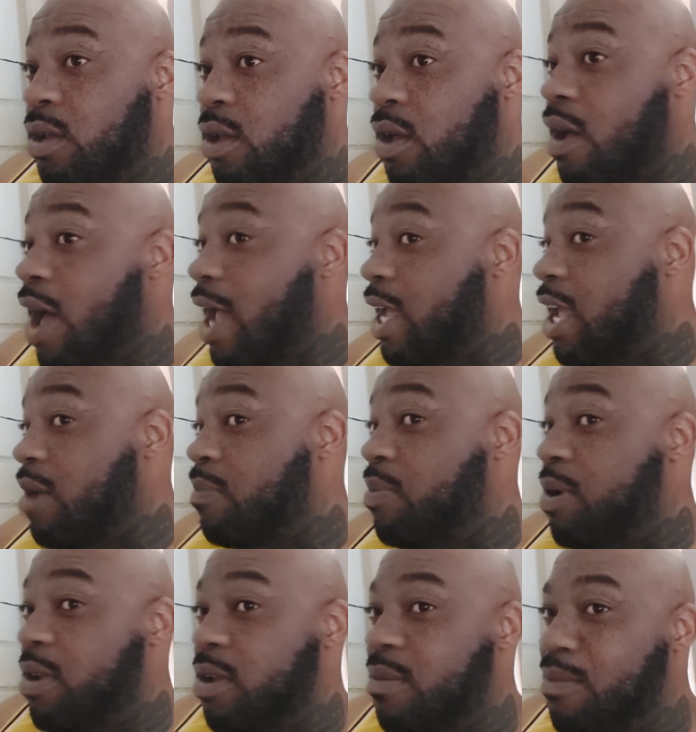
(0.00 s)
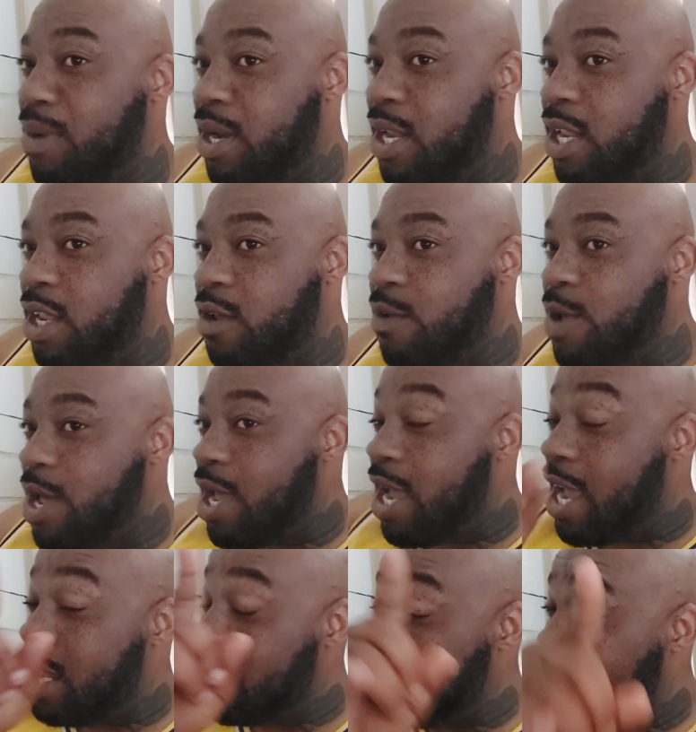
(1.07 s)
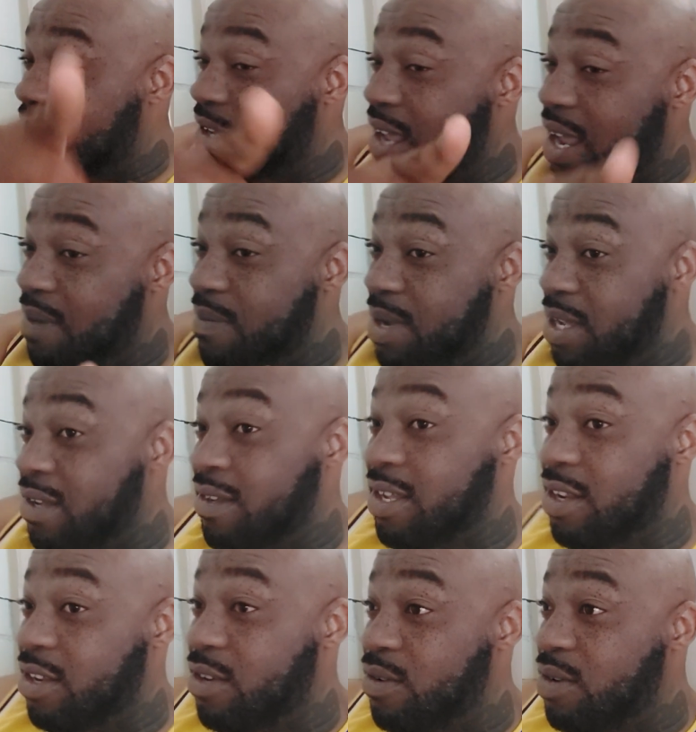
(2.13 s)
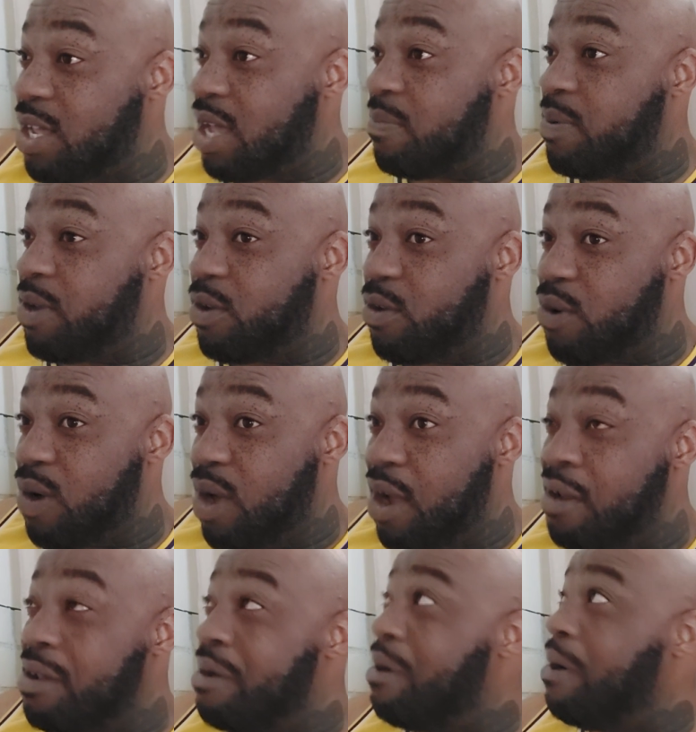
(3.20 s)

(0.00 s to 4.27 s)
Oh, I can't put no money in you. And these same niggas that do that be crying,